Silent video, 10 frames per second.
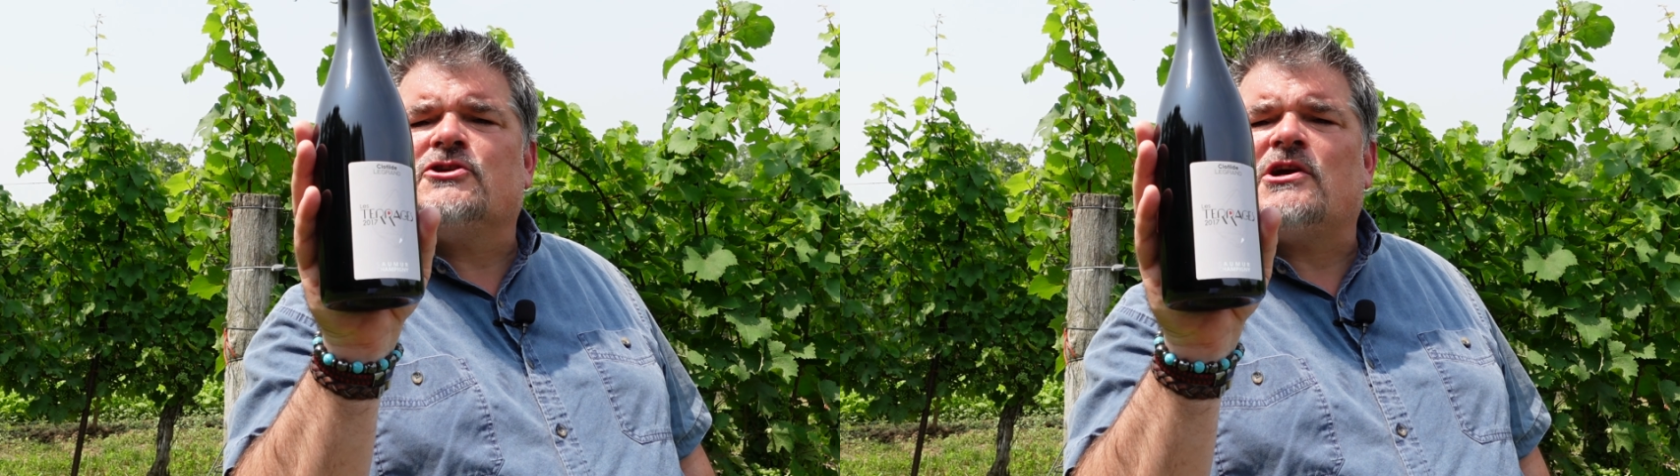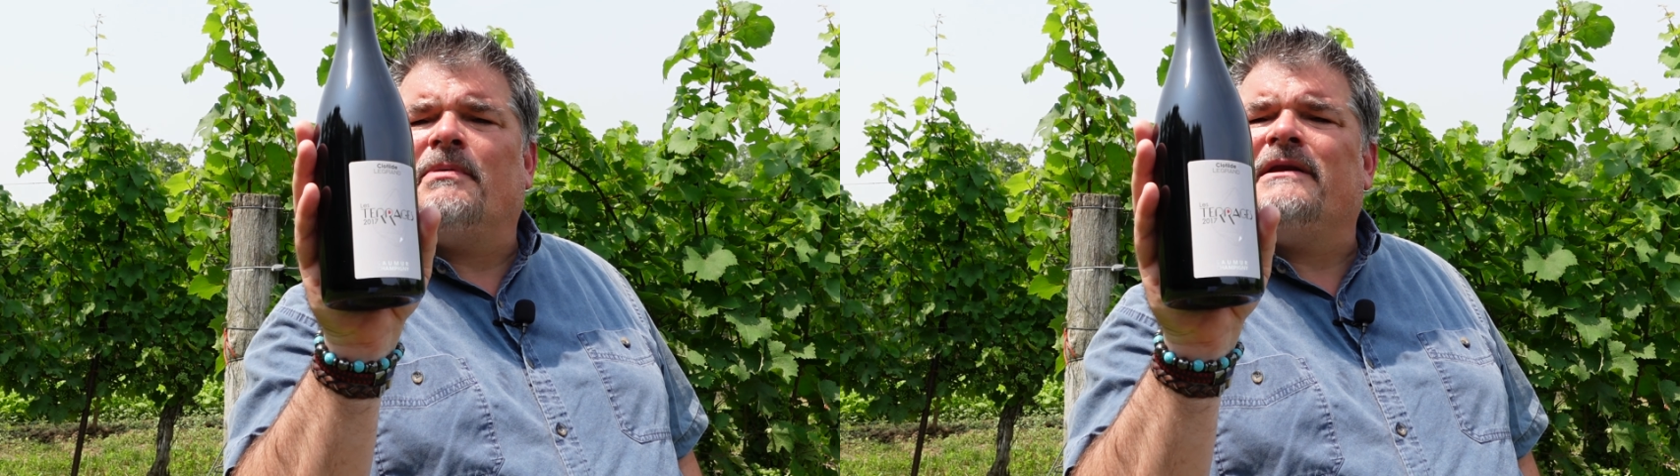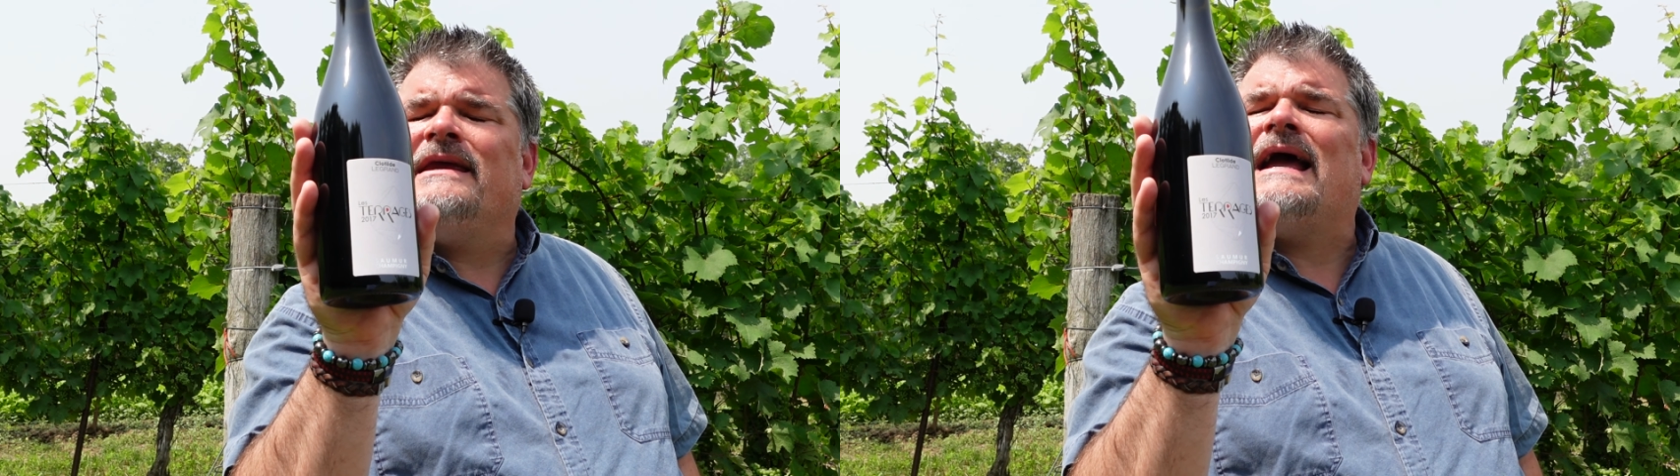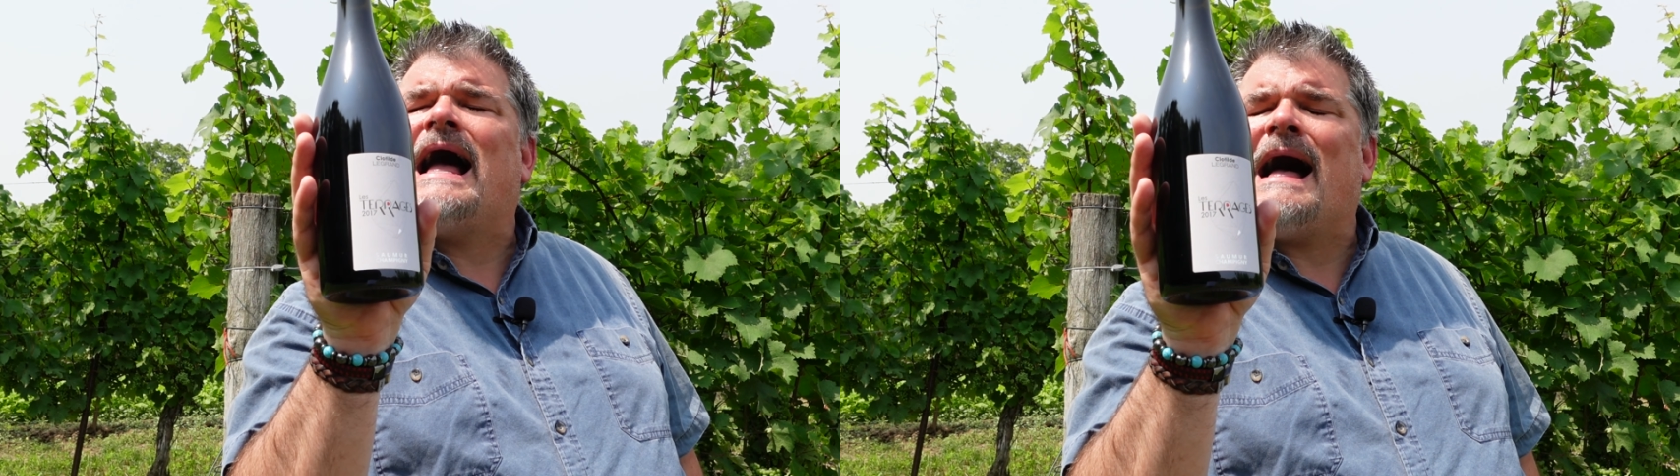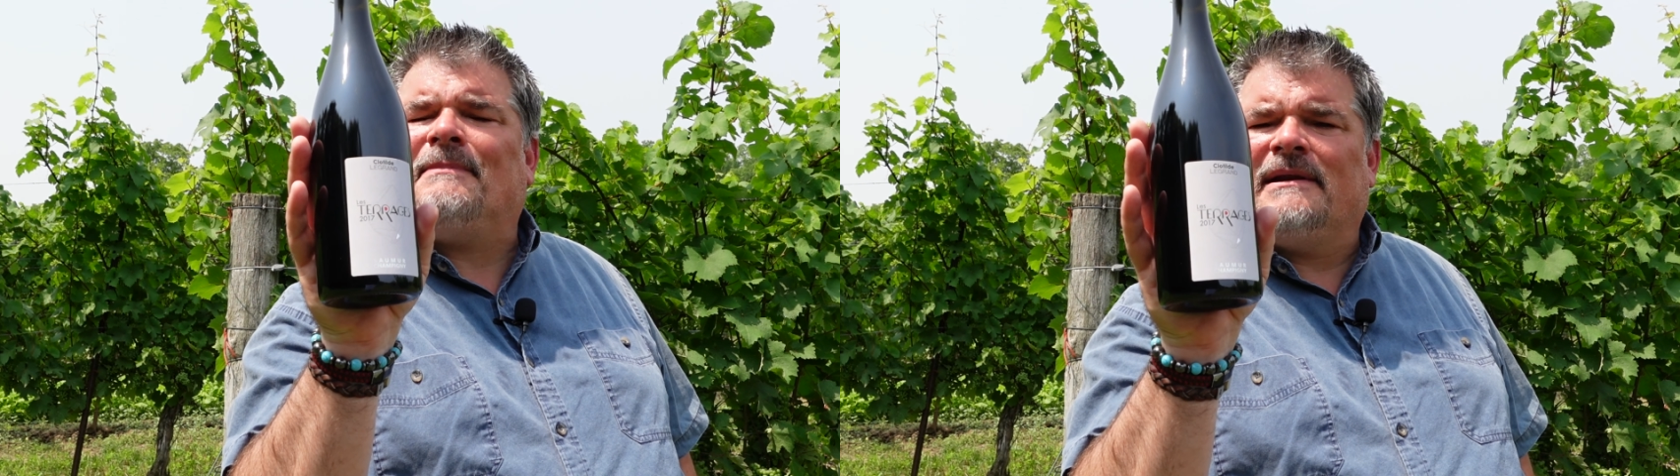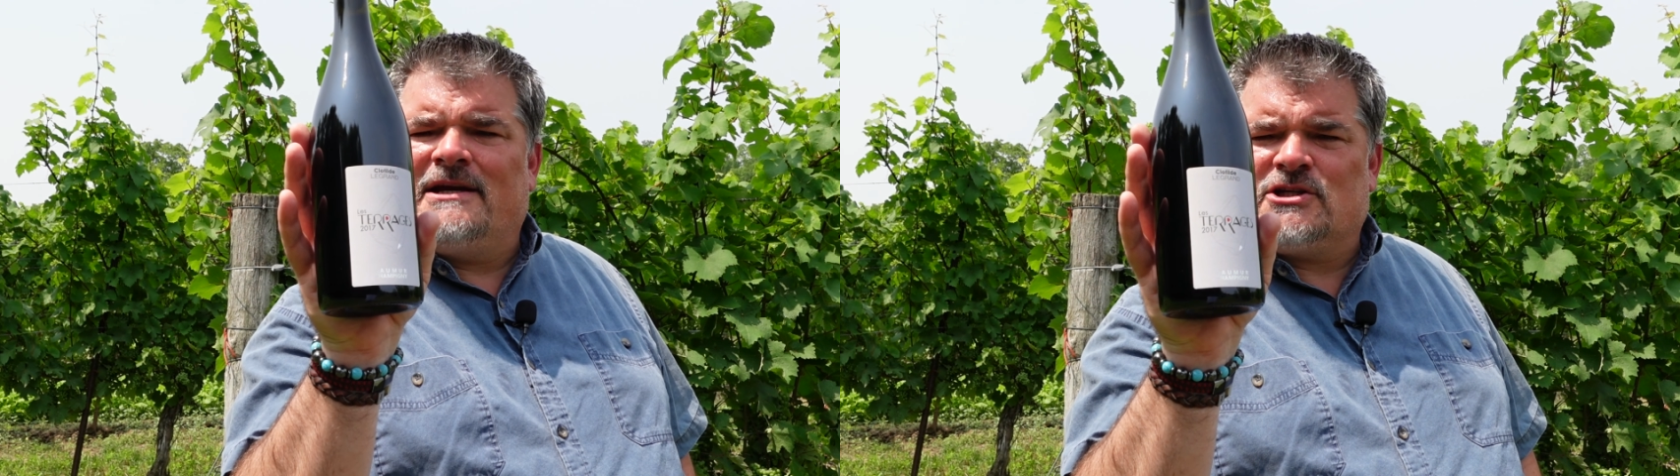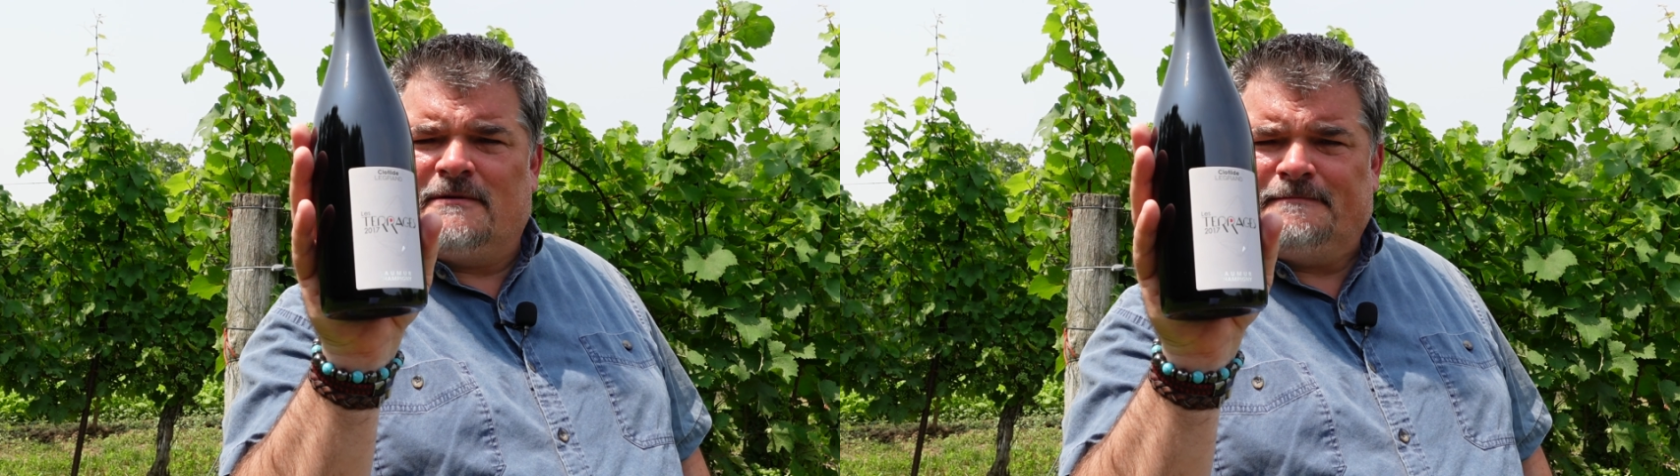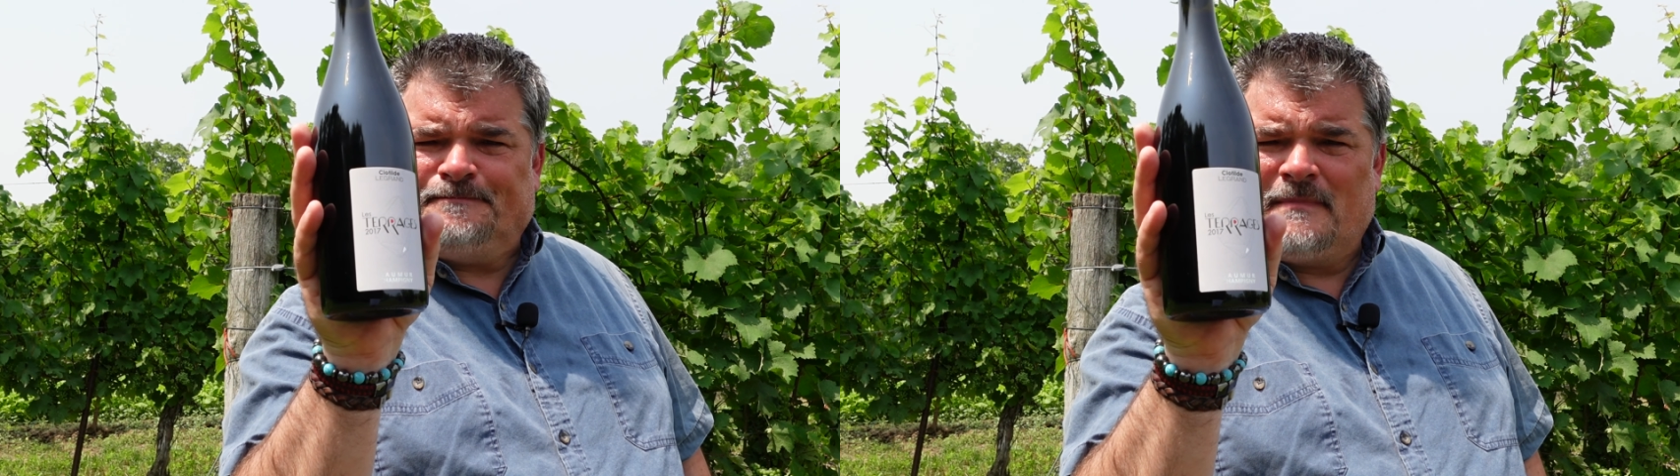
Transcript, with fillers: Champigny appellation.